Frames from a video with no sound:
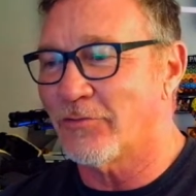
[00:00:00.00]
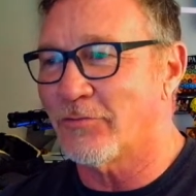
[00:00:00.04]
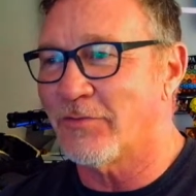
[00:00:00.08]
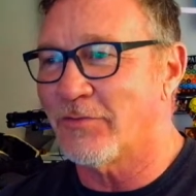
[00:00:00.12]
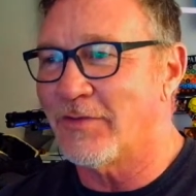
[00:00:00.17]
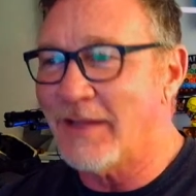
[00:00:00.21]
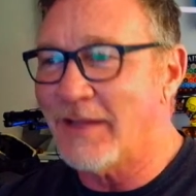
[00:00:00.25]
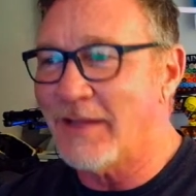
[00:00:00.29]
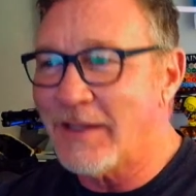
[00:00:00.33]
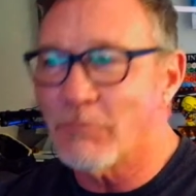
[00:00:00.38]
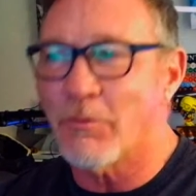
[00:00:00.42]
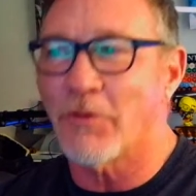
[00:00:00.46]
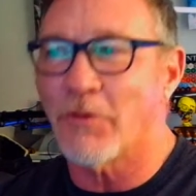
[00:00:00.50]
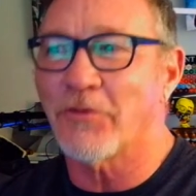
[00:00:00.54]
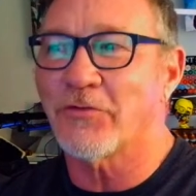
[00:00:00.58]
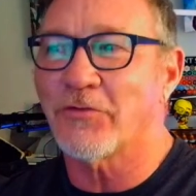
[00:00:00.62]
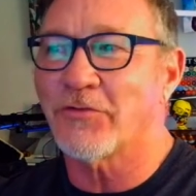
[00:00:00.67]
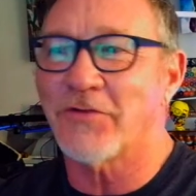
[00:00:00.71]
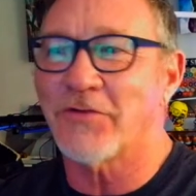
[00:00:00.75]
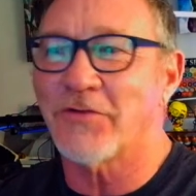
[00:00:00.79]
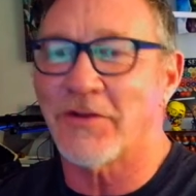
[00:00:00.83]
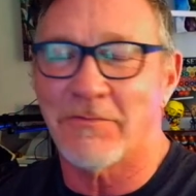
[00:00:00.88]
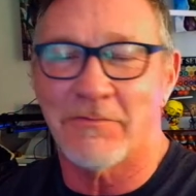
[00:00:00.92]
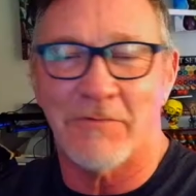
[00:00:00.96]
the worst
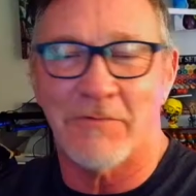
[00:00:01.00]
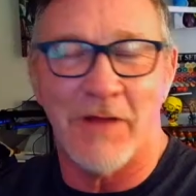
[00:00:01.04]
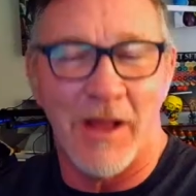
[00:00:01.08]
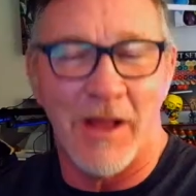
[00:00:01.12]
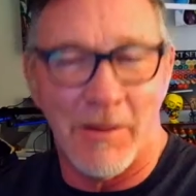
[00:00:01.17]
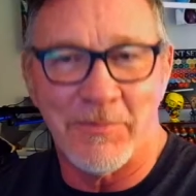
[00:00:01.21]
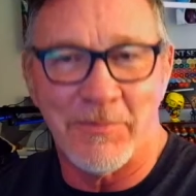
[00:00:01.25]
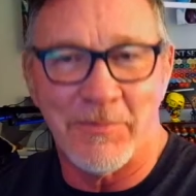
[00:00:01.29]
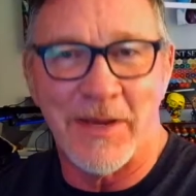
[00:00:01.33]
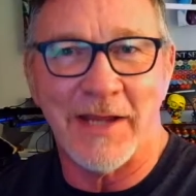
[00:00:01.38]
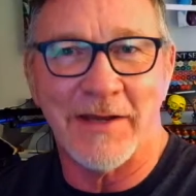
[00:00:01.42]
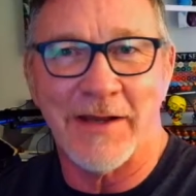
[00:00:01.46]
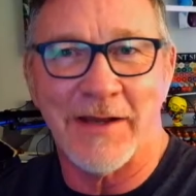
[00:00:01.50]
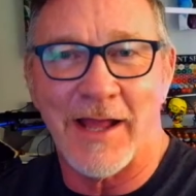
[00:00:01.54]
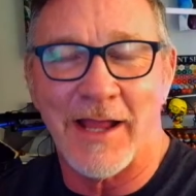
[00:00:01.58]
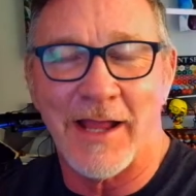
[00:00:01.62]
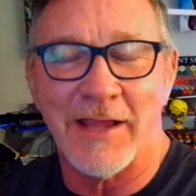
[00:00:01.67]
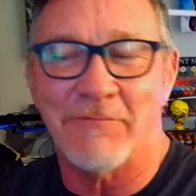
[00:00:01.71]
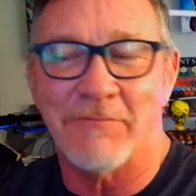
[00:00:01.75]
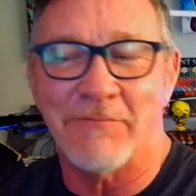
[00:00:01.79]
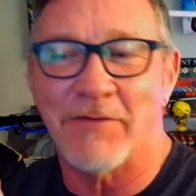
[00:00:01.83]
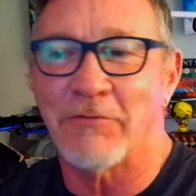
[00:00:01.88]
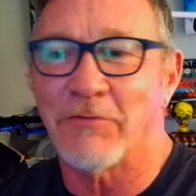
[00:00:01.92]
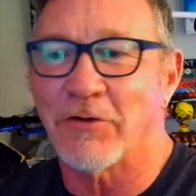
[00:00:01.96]
update I have
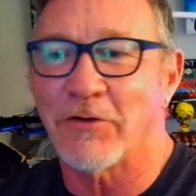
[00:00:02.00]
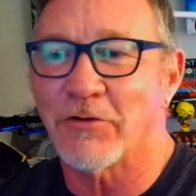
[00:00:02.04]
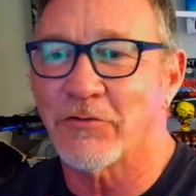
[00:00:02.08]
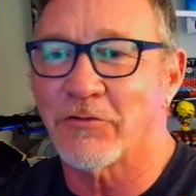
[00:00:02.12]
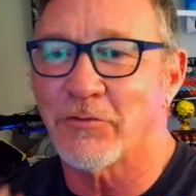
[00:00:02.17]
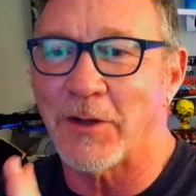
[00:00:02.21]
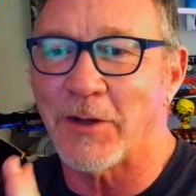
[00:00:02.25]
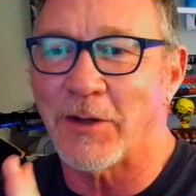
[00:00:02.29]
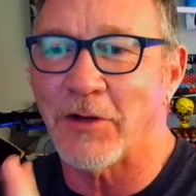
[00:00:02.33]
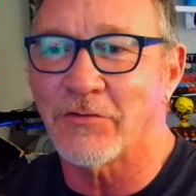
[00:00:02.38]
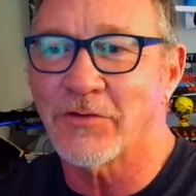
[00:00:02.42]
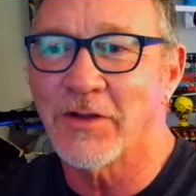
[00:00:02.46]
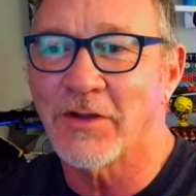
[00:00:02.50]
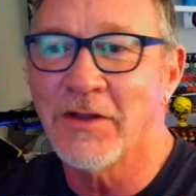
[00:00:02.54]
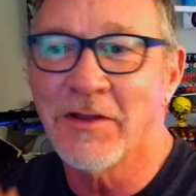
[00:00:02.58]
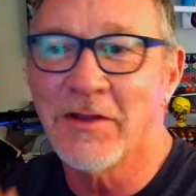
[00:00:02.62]
ever experienced.